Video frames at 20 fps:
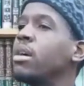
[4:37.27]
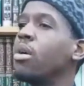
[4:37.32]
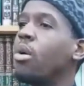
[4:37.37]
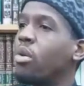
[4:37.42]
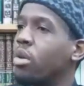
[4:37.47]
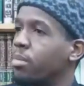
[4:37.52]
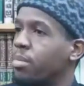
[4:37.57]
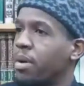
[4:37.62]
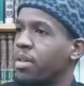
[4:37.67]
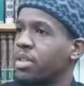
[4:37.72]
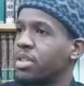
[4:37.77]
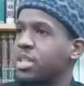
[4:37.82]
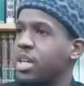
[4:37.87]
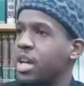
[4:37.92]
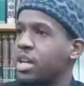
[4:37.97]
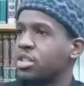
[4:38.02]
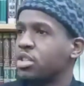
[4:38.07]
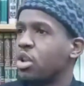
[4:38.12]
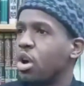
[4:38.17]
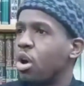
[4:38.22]
Or the brother
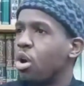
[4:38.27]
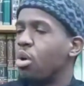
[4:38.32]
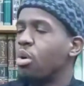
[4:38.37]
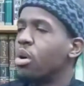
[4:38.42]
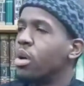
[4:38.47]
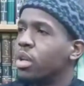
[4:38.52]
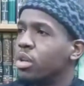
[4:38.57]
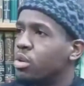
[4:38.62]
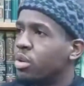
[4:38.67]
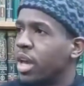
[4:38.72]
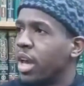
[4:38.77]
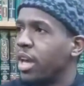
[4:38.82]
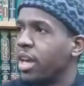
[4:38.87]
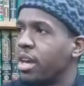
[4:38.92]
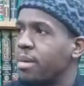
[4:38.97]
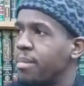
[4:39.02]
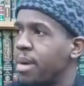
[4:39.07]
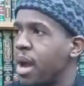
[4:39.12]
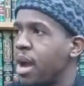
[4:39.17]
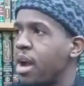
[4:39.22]
says, no, you can't
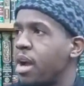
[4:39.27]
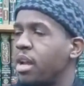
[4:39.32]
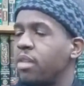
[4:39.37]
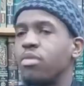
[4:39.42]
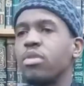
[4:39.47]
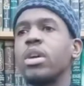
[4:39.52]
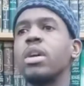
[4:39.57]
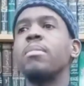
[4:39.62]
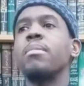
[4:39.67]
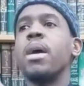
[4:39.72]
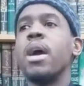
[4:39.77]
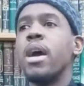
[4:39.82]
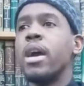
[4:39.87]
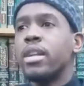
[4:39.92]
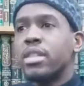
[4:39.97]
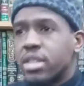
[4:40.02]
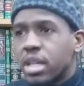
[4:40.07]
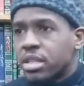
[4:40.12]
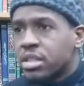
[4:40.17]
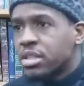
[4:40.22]
get married. If you get
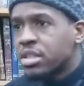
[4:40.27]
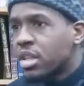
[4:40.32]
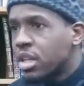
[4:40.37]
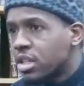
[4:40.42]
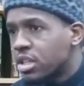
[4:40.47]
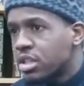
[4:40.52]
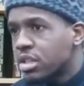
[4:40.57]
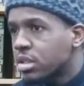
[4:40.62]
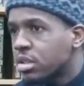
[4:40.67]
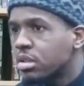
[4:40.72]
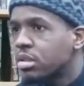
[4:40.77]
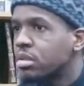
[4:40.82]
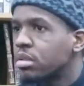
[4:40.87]
married, such and such.